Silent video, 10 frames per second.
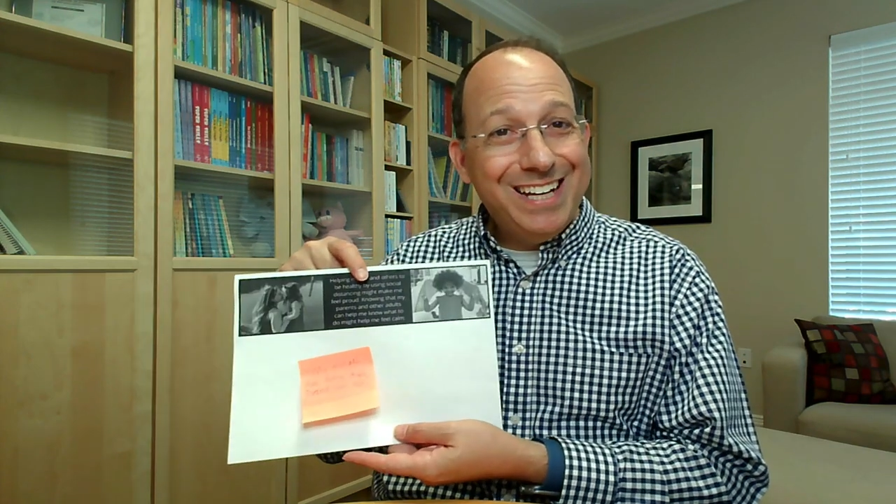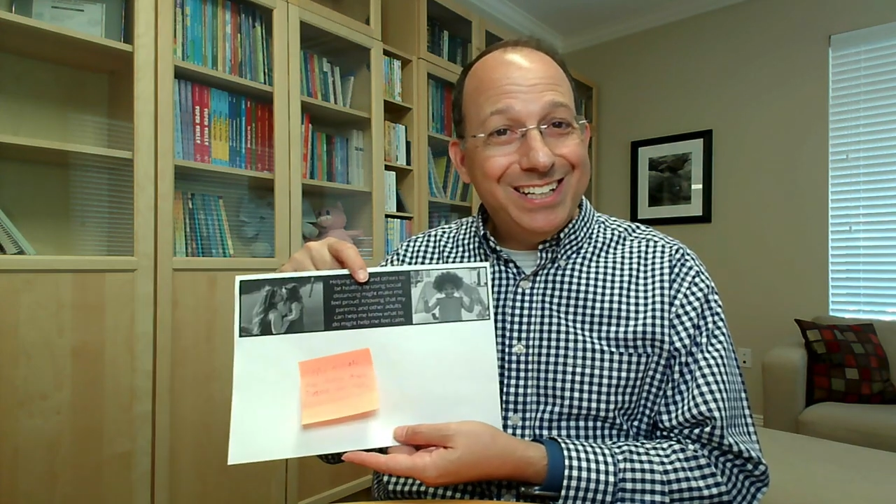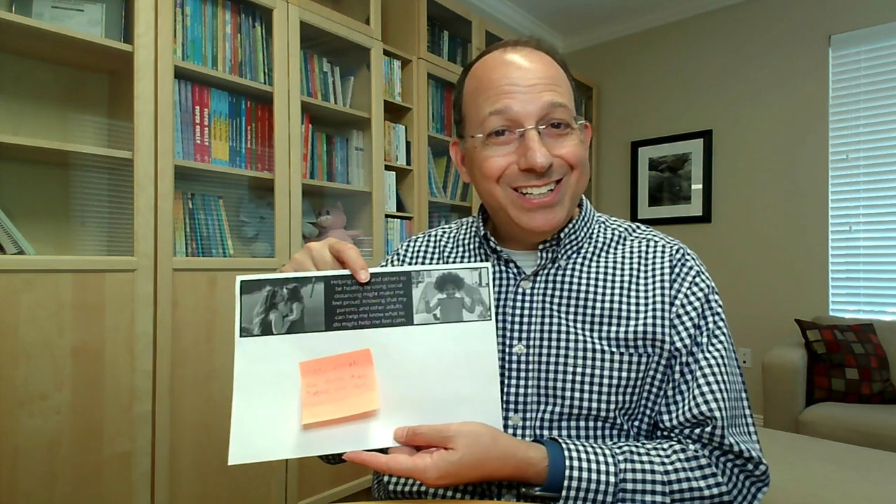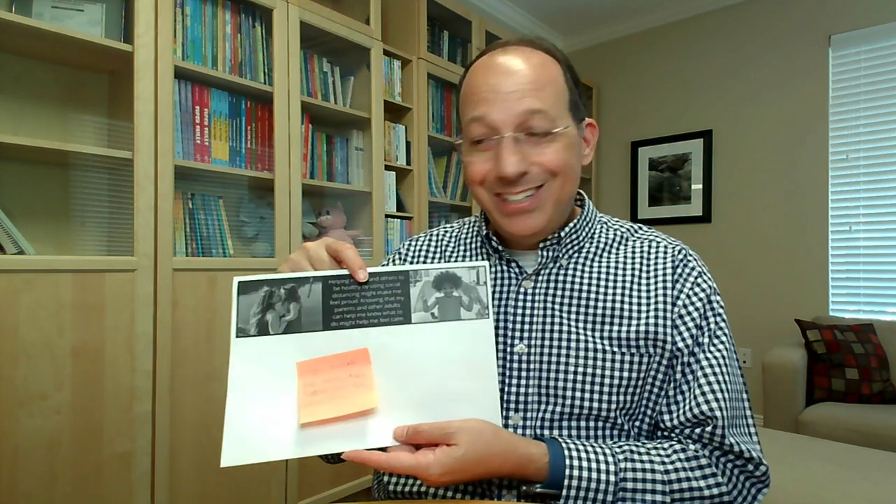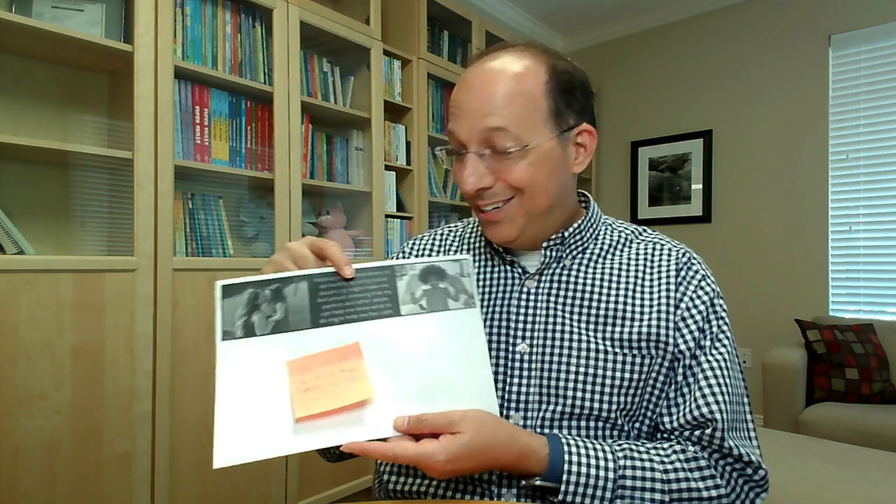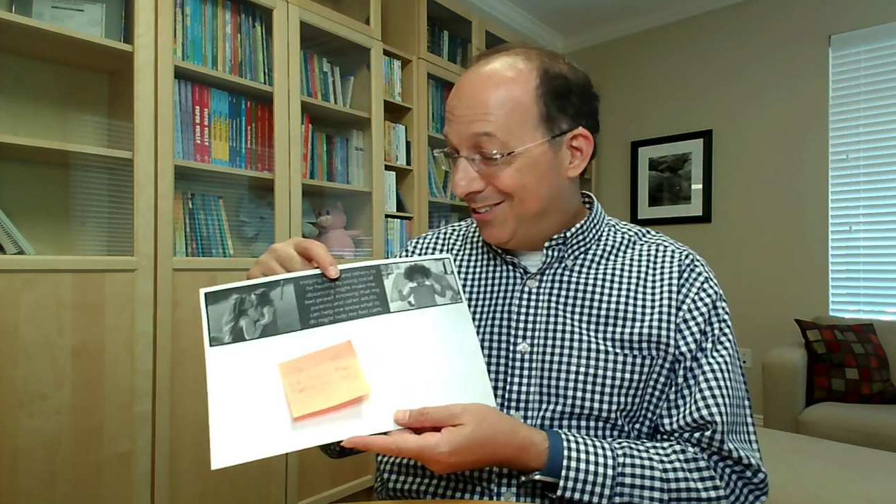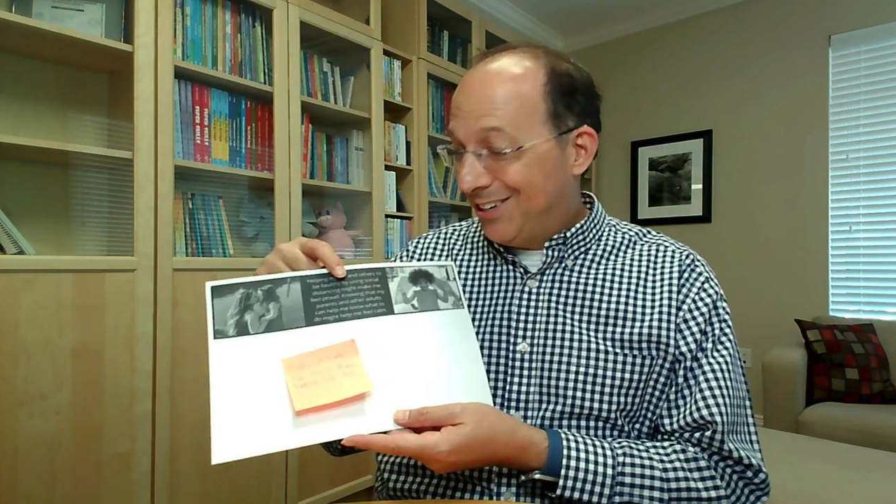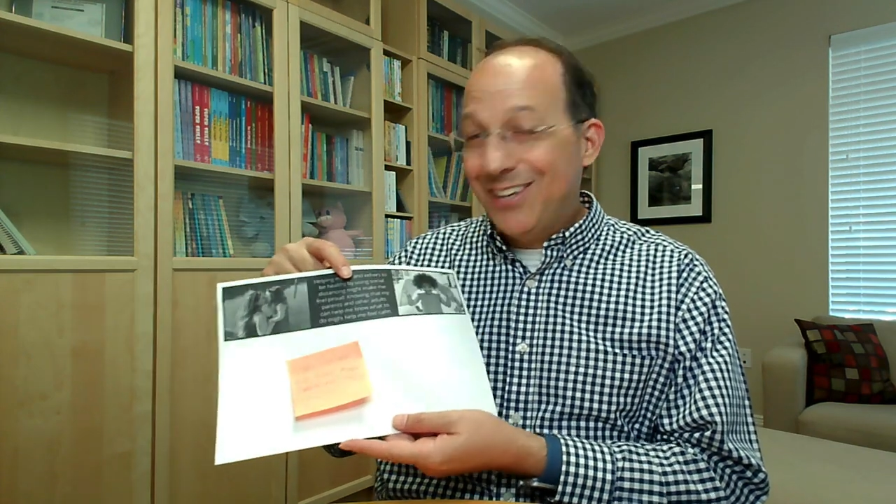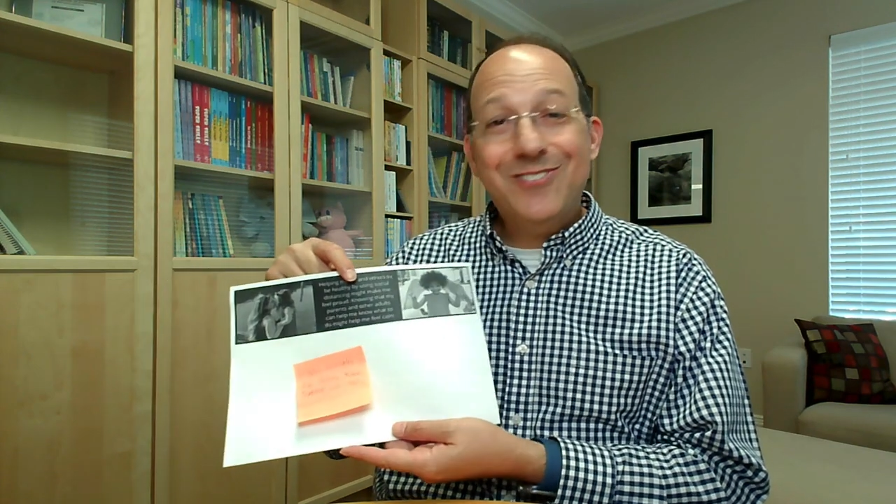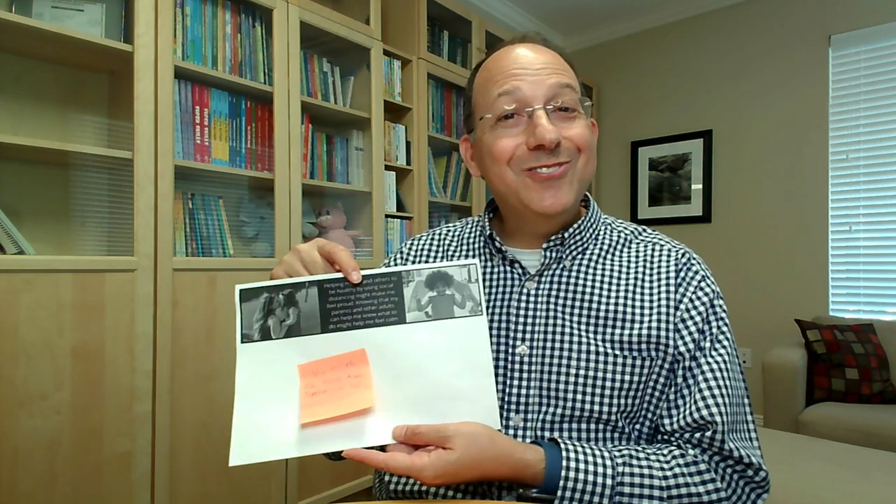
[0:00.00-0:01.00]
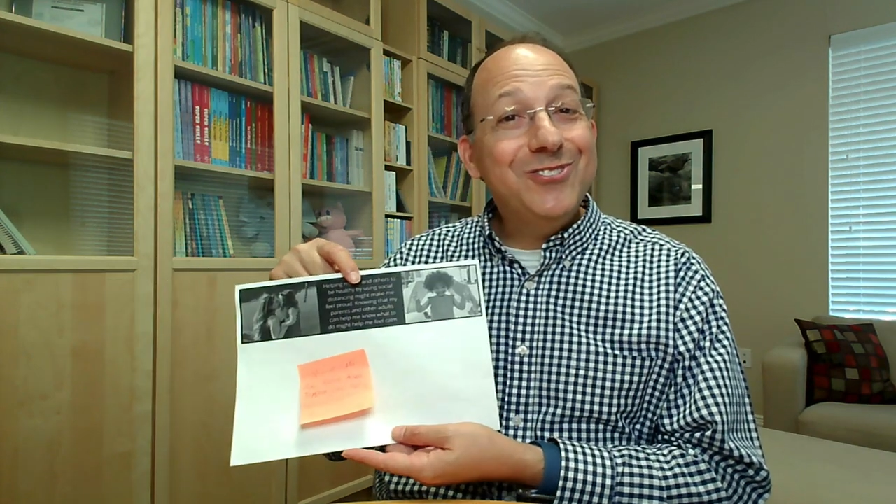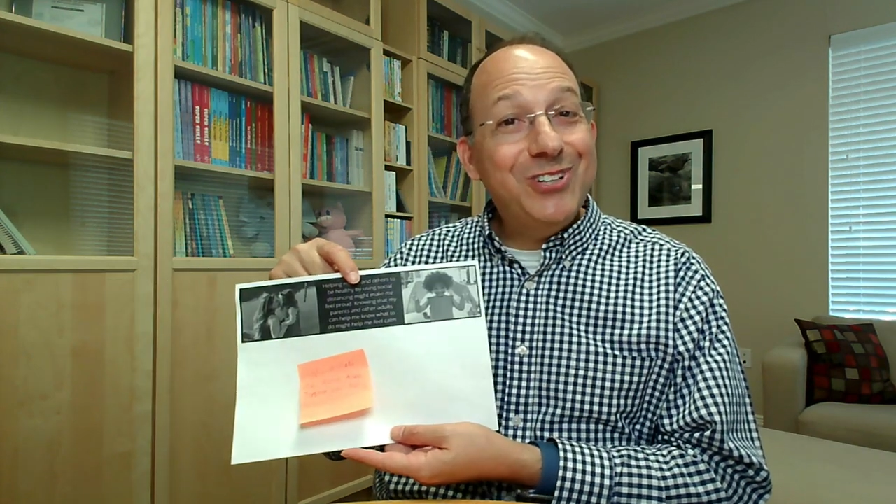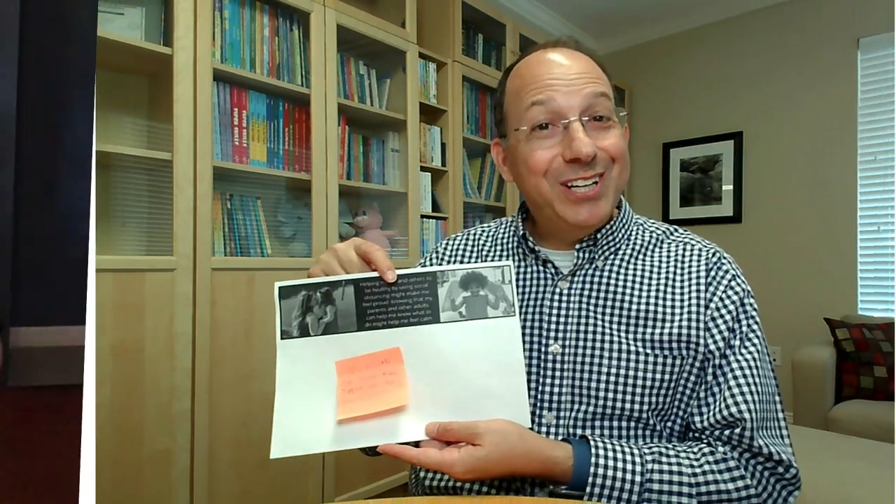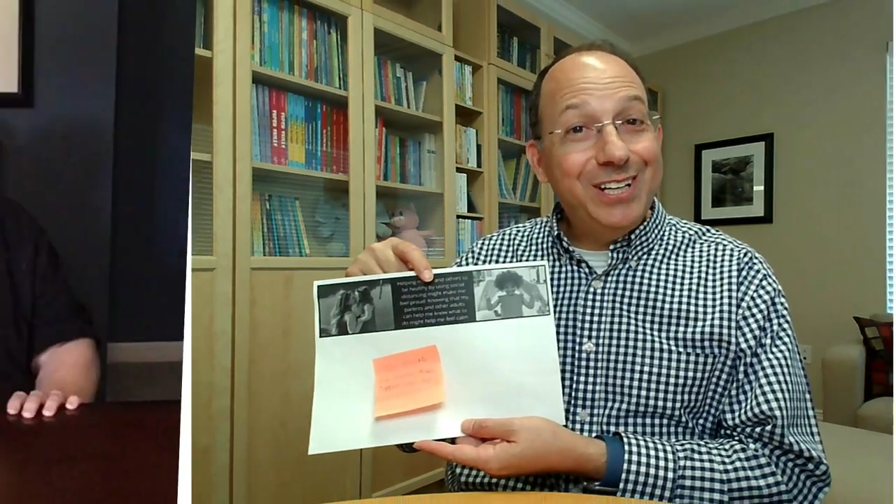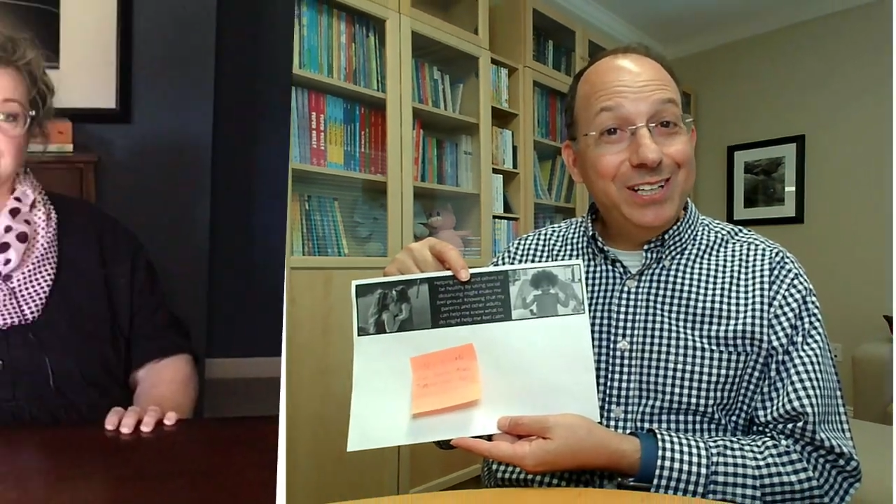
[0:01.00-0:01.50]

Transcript: and, and his cousins Jenna